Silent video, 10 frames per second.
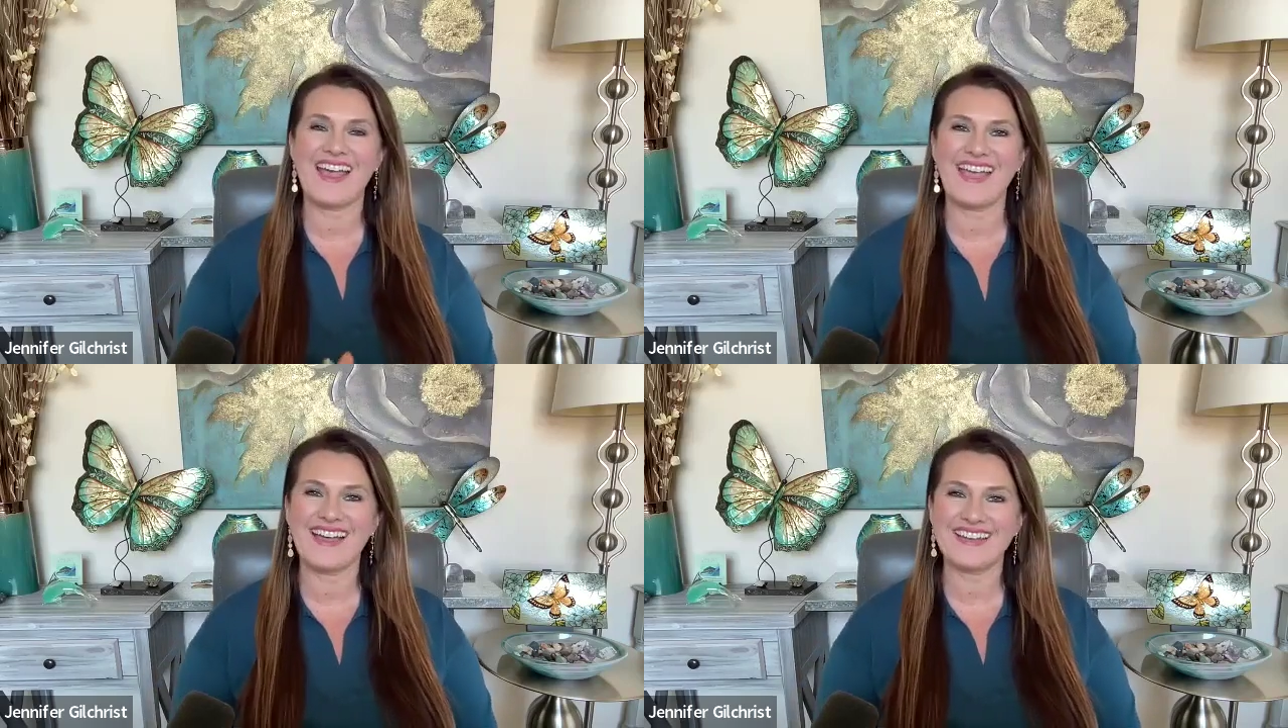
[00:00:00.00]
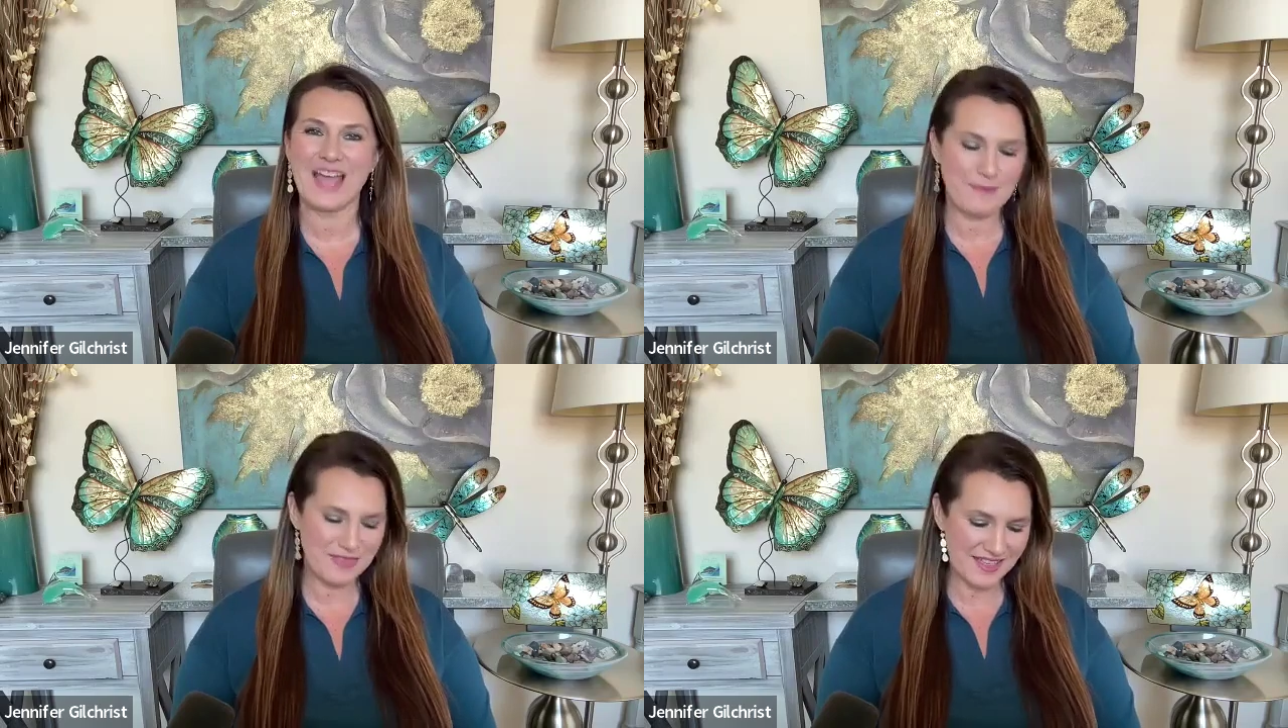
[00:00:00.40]
And
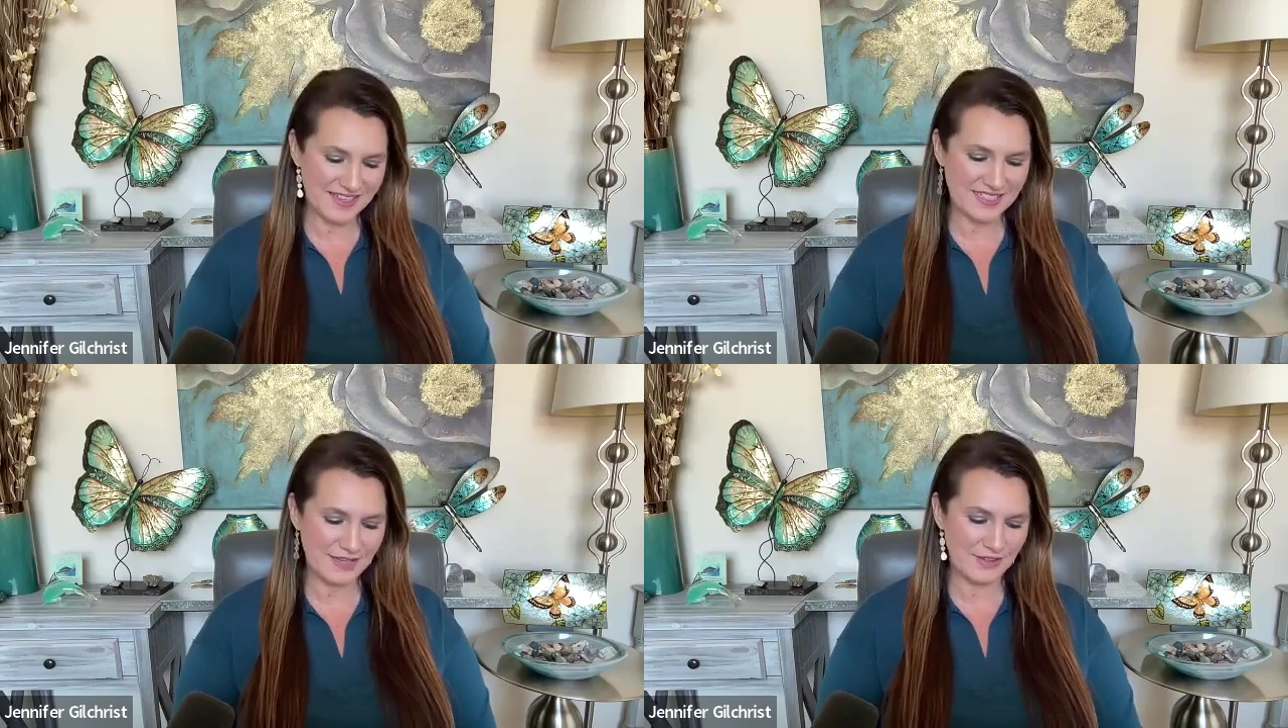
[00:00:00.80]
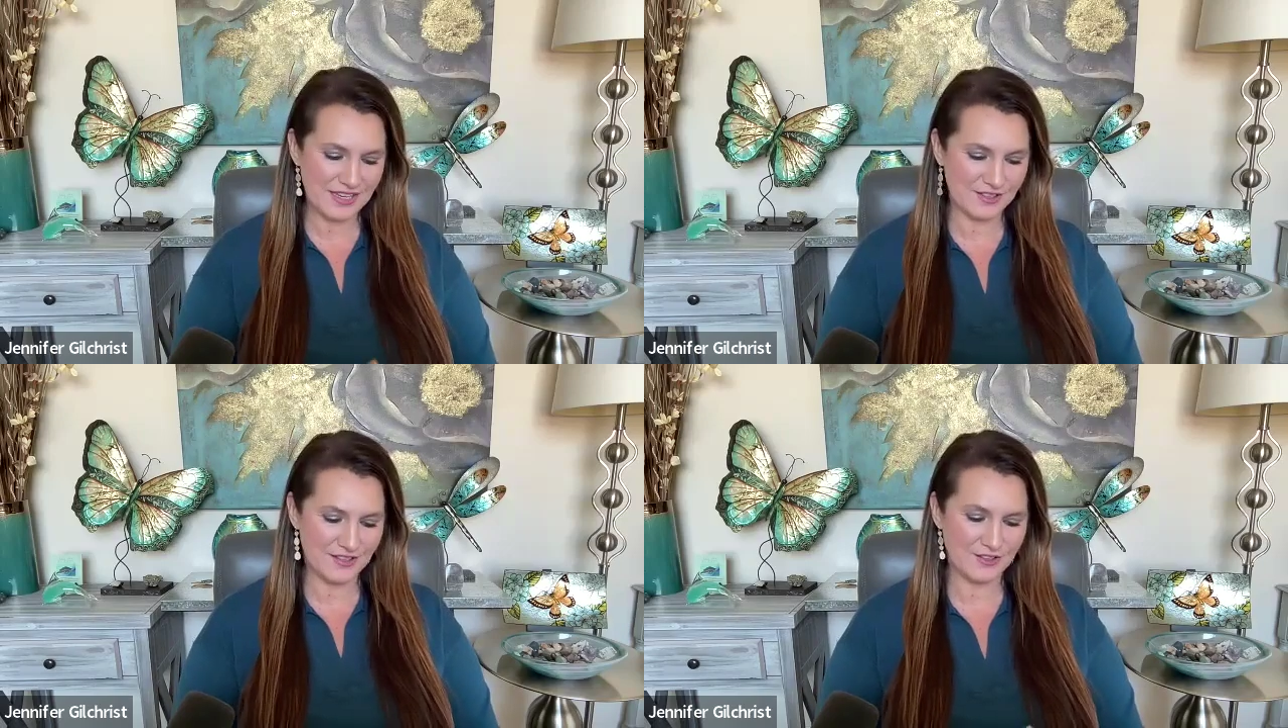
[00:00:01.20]
happy
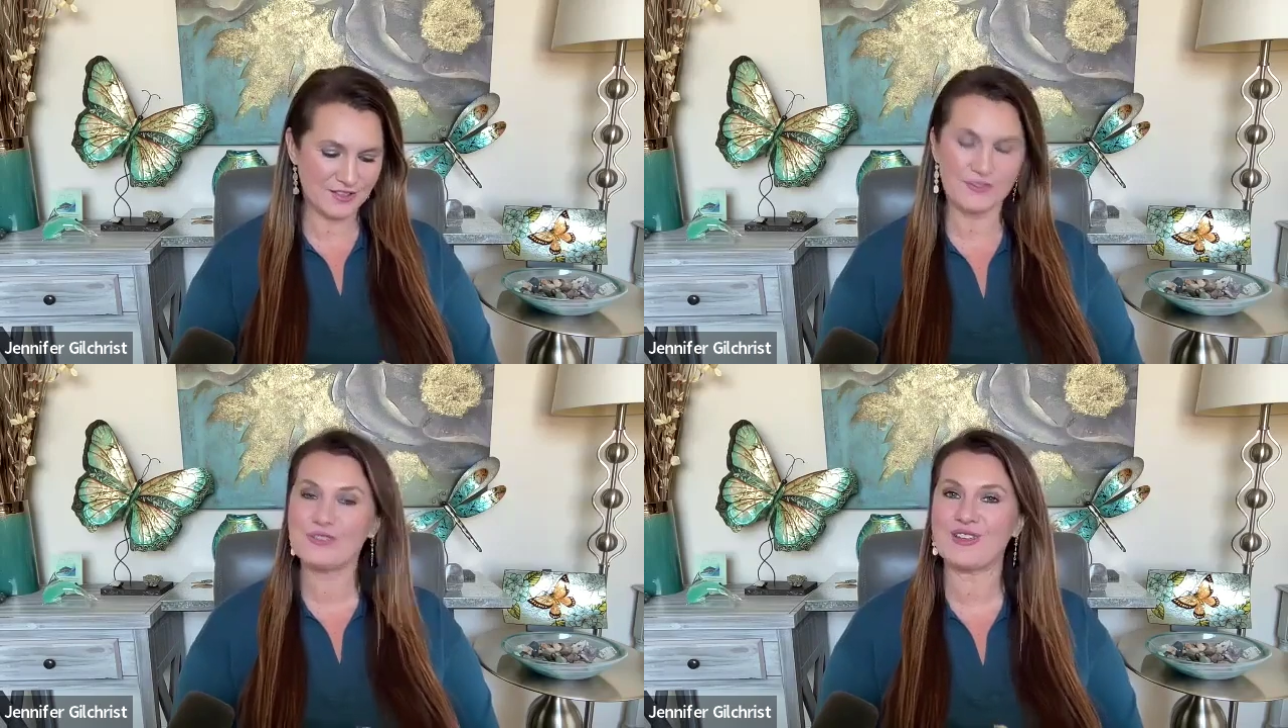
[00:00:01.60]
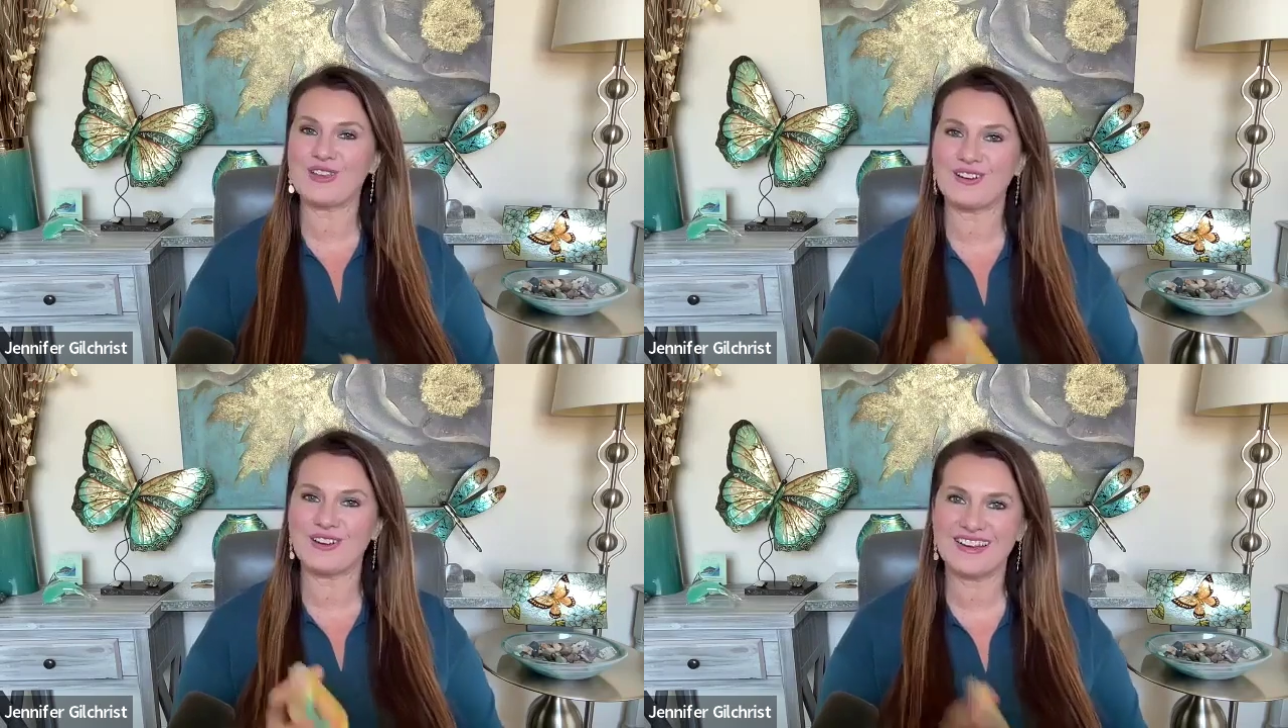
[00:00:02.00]
Thanksgiving to those of you
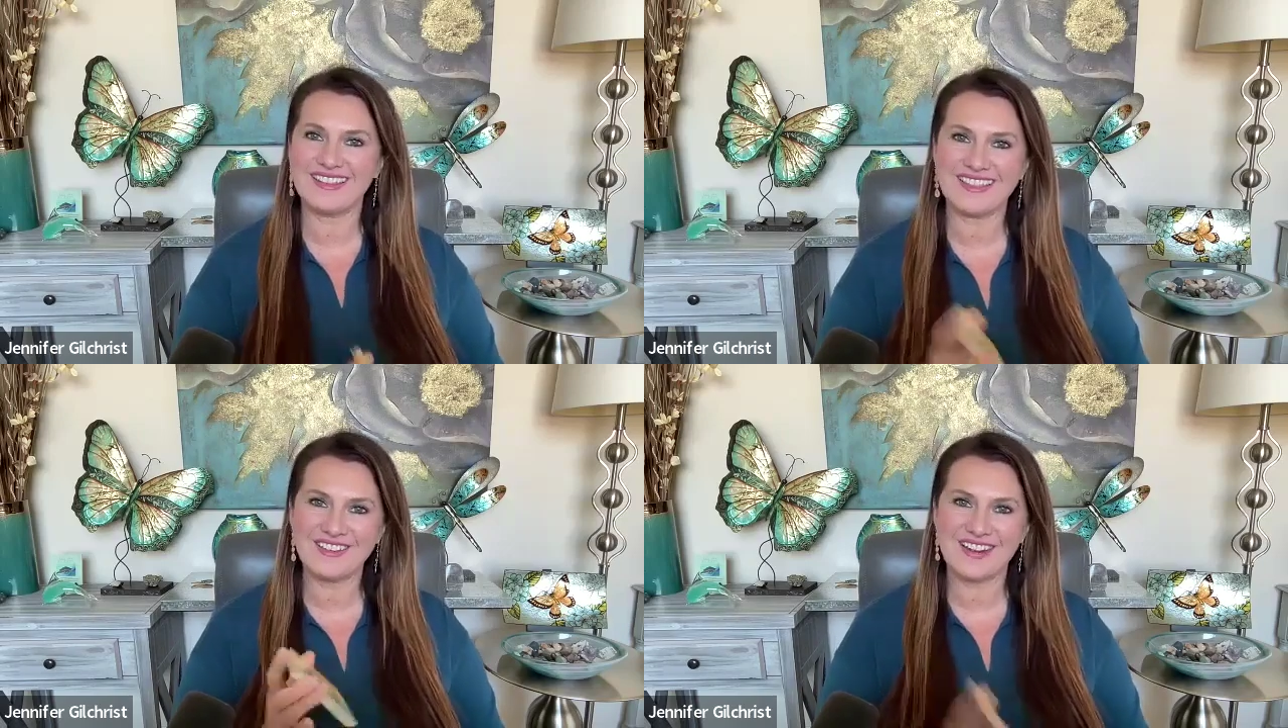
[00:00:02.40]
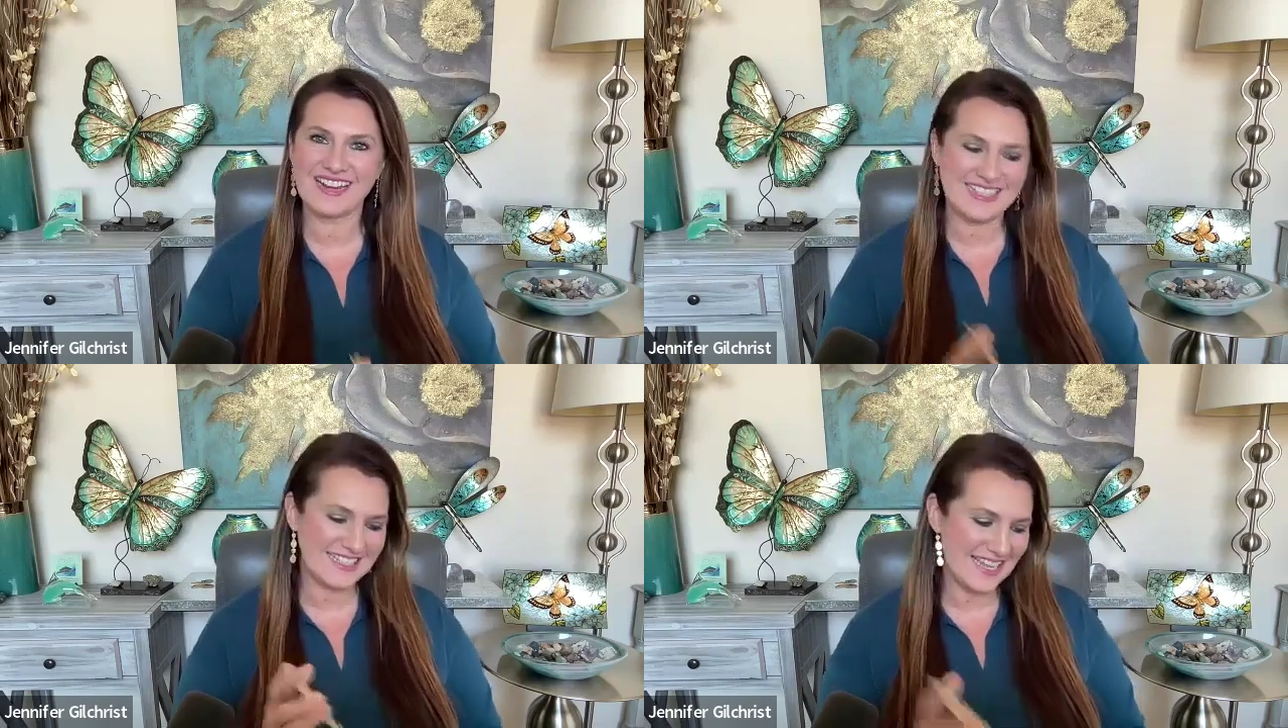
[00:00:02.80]
here in the
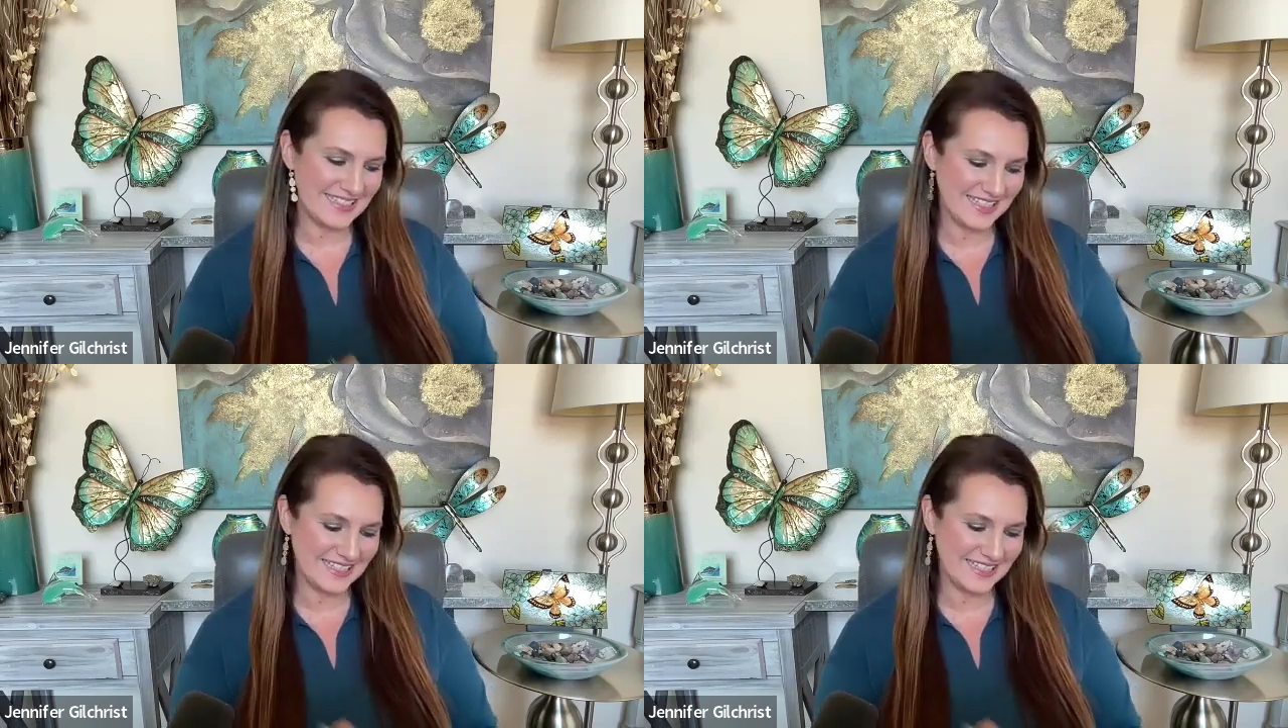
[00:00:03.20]
United States.